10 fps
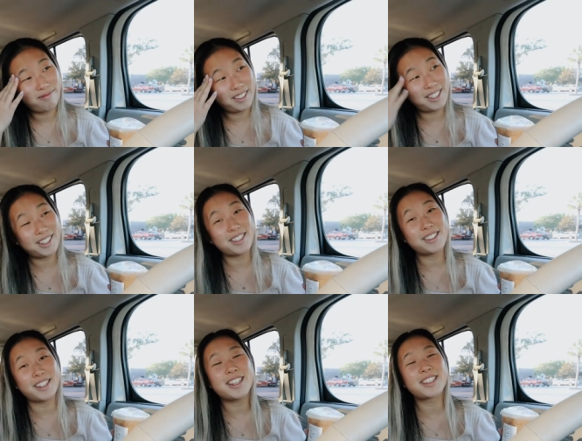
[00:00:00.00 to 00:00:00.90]
it just doesn't
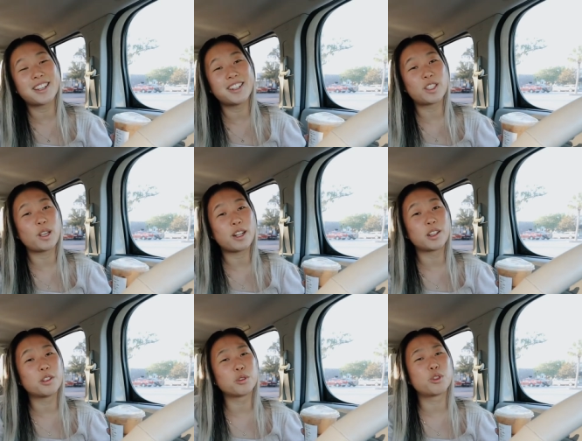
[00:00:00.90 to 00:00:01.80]
taste good it's like a
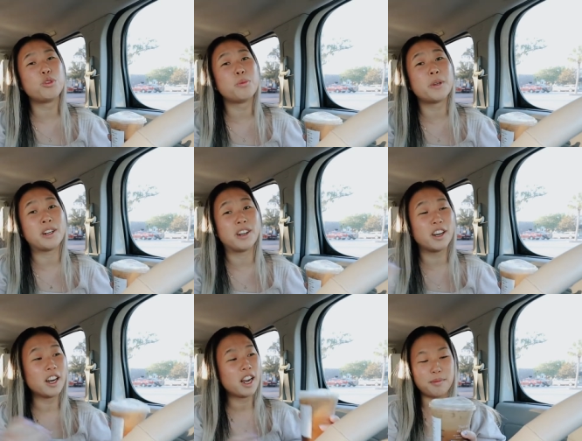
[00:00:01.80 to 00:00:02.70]
little too bitter
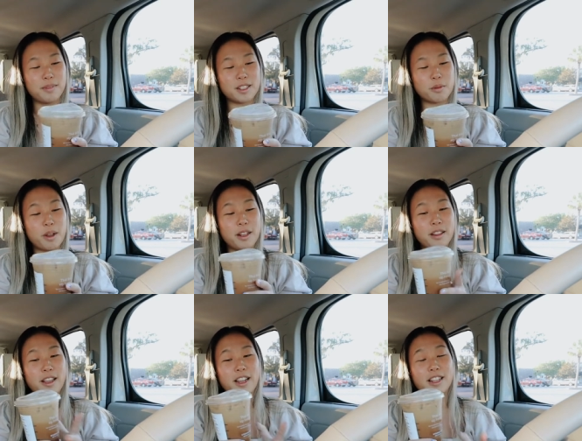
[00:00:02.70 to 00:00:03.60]
that's why
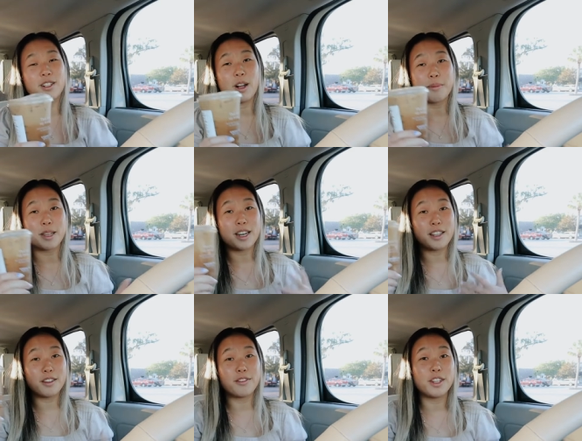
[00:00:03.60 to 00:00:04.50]
like i stopped
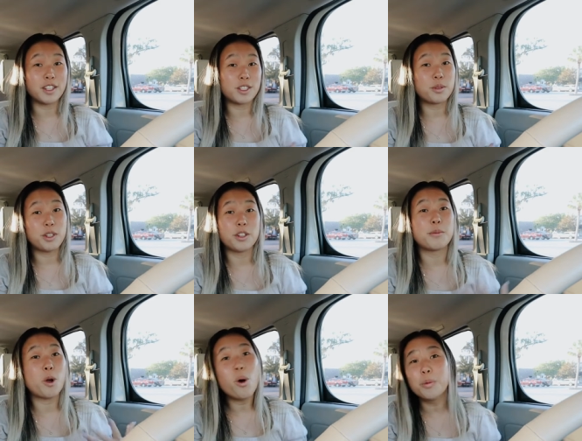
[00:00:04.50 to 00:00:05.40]
getting the vanilla sweet cream
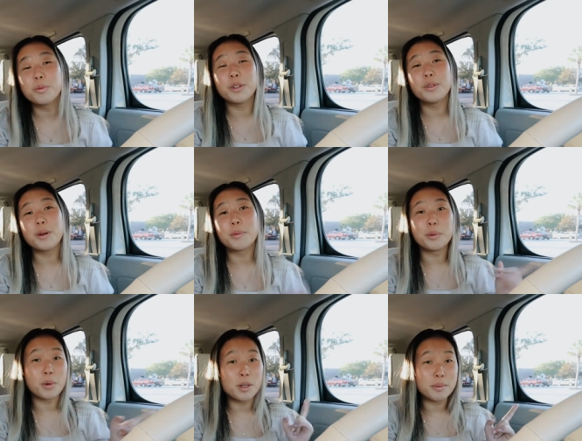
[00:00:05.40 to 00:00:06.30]
cold brew number
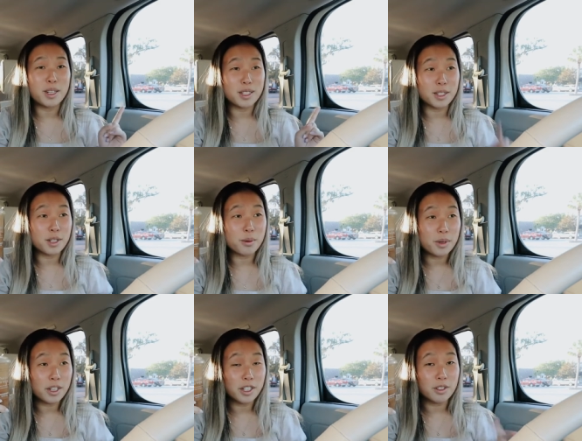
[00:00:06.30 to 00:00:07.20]
one because i don't
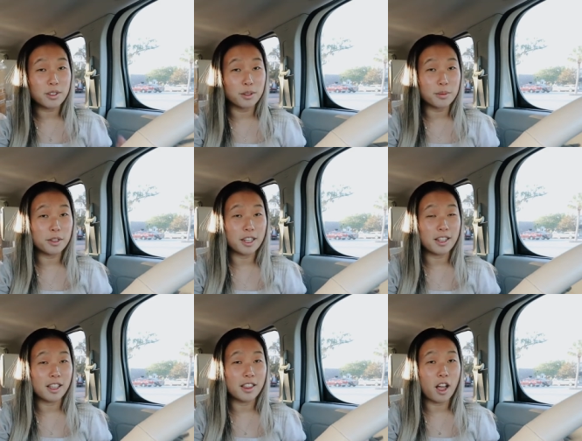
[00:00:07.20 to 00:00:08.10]
want to consume like
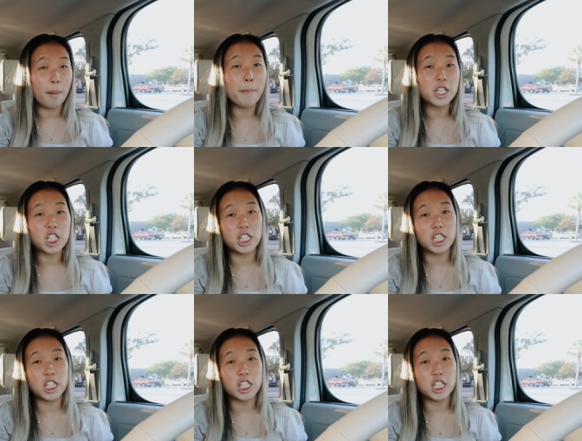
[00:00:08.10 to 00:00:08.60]
that much